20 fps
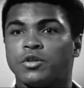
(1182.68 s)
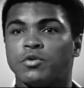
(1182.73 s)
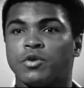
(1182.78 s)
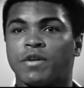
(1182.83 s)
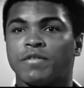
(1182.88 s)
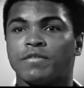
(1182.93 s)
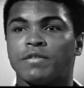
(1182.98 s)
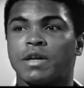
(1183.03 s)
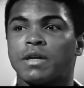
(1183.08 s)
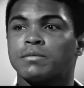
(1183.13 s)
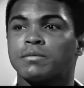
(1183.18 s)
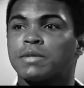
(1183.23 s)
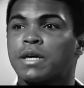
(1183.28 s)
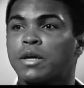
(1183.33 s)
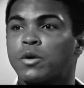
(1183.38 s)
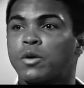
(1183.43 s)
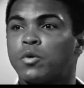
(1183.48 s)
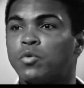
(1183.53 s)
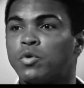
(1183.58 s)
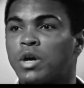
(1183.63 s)
You have names
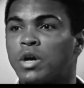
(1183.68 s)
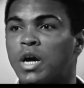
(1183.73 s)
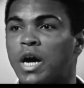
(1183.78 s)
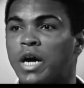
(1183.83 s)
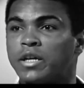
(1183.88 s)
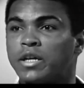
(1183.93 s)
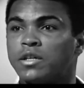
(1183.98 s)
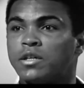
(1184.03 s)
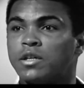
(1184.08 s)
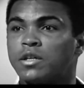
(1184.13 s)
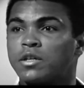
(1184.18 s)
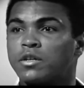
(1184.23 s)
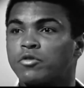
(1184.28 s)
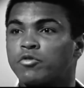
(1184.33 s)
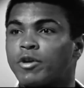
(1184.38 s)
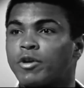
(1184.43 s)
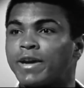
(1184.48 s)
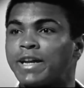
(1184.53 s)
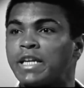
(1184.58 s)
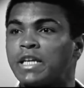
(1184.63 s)
like O'Connor or
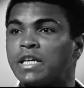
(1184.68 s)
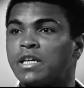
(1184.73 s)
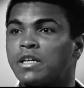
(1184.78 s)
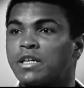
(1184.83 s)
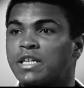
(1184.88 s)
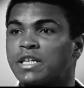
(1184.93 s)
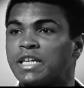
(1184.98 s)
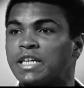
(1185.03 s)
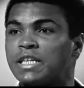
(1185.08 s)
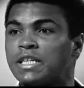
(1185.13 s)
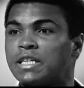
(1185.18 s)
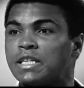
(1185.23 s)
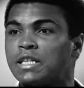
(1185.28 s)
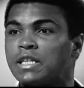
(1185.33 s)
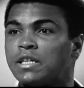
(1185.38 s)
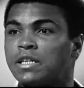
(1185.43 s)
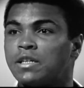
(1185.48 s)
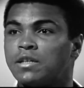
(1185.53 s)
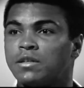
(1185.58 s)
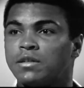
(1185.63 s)
Grady or
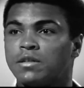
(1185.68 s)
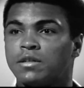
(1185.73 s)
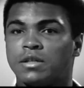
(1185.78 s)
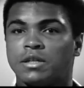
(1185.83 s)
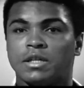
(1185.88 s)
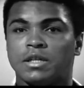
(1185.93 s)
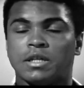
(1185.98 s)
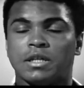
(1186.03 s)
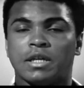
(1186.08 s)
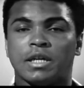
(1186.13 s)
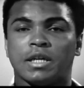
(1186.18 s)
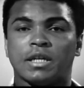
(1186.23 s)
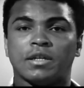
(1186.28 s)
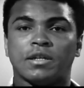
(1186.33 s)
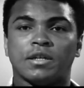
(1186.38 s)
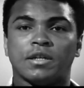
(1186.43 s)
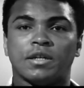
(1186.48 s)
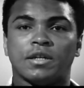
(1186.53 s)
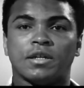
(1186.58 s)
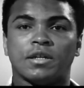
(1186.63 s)
Kennedy.
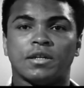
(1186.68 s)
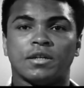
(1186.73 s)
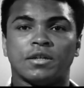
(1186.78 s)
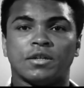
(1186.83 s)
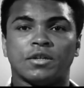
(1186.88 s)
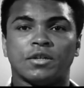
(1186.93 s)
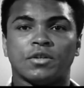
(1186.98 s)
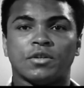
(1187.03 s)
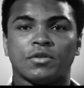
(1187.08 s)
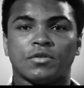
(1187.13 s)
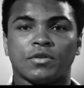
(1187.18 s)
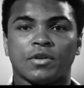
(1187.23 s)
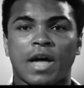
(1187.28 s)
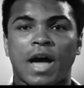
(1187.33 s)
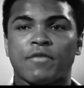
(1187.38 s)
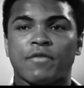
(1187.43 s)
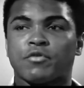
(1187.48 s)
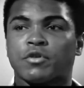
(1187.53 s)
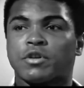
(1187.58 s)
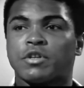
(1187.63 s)
And
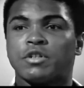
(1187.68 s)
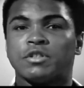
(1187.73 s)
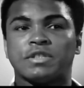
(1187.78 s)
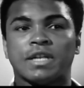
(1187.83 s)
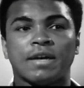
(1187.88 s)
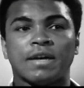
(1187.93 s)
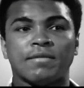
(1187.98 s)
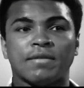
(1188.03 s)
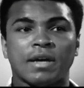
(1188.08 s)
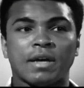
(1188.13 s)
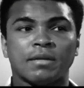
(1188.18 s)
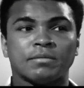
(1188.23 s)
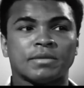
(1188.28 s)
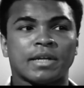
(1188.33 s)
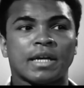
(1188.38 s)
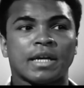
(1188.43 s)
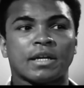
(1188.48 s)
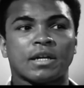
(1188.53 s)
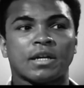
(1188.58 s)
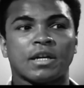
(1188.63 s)
Africans had
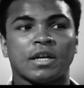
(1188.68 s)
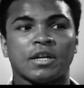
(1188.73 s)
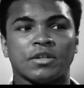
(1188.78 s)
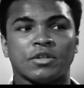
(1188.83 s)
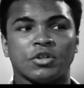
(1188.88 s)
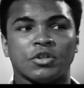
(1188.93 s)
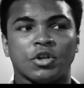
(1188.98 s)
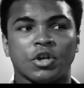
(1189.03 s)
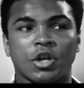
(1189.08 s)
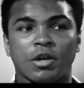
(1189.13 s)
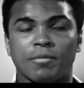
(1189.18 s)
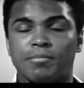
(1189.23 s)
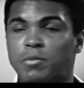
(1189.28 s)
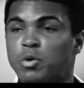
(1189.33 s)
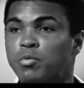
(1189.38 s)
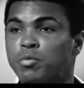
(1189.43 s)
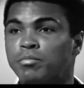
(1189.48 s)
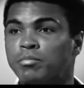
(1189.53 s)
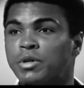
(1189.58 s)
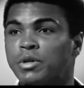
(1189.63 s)
names like
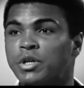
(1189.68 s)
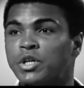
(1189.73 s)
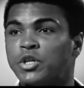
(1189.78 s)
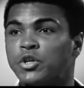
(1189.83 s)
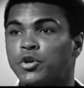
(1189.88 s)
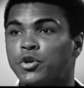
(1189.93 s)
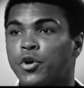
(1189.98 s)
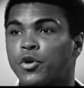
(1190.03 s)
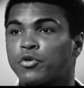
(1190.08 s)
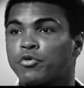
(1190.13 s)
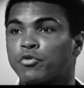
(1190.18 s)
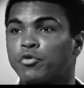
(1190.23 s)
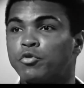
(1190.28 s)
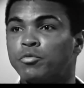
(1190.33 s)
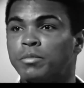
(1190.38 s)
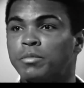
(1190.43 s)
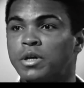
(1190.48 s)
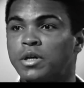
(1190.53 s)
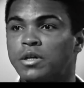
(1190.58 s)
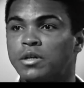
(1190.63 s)
Lumumba,
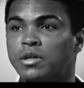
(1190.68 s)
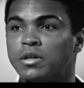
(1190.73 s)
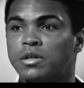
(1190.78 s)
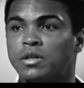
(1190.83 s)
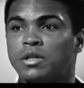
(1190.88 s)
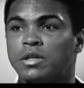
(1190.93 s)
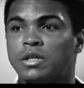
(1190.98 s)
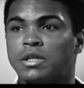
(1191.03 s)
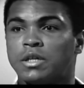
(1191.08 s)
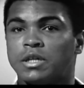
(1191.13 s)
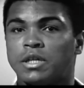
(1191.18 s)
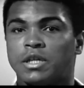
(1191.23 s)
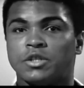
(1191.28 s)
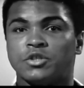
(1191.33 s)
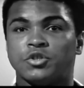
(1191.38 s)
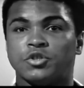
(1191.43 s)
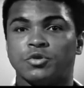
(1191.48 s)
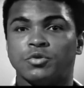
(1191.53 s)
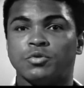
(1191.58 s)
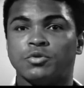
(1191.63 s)
Nkrumah,
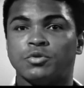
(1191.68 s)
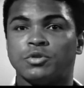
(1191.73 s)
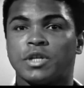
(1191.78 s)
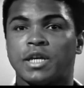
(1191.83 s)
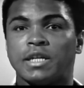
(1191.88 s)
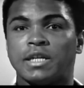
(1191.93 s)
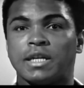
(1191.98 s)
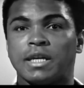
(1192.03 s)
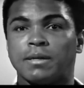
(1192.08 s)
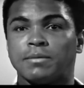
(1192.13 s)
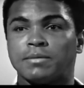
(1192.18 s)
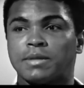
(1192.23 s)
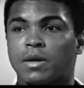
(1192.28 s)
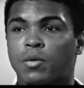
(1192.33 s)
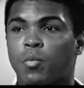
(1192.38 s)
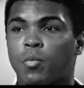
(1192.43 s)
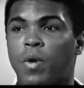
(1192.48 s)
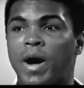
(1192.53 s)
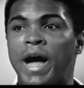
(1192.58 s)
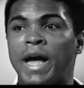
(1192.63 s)
and Jews got names
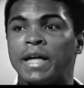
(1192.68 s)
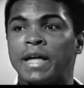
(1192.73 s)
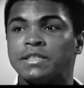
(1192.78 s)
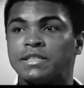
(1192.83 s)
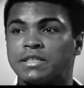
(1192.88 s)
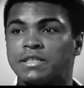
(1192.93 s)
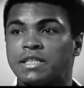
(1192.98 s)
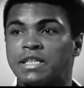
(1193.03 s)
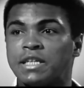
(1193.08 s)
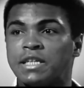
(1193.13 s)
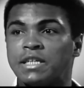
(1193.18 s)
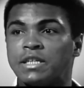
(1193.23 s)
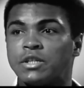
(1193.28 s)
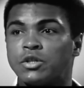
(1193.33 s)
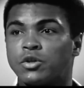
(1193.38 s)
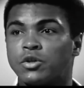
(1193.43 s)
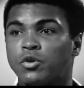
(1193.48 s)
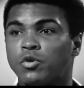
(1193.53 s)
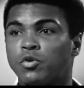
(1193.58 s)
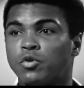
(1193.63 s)
like Weinstein
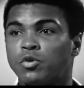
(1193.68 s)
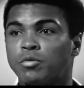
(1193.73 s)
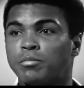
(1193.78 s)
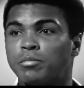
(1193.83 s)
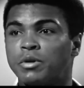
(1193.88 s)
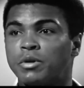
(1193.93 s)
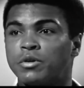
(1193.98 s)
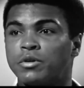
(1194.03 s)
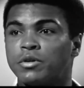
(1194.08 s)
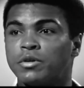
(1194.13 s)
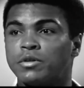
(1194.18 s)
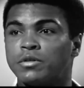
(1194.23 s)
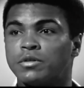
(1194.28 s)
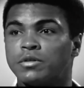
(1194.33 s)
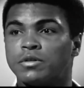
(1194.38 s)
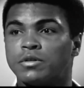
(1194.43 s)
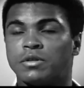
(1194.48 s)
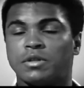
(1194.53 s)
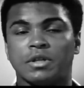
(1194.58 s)
and Goldberg,